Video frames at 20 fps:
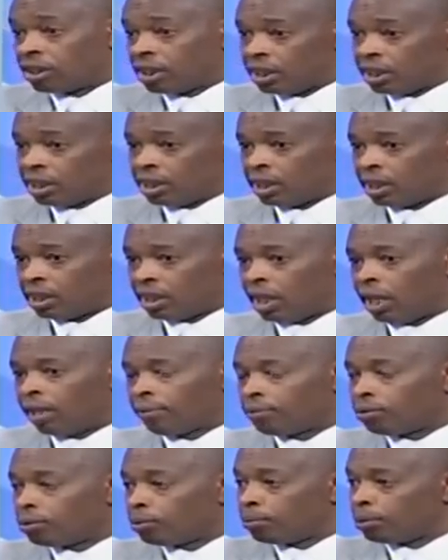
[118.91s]
this is the
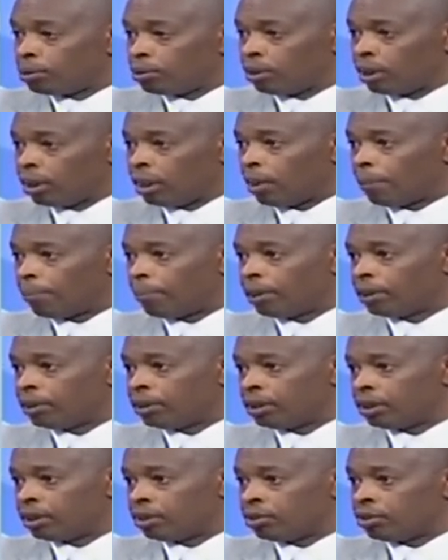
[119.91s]
time to build your
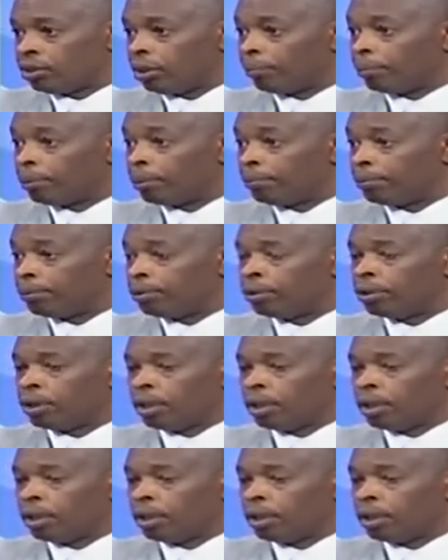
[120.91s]
capacity to your people.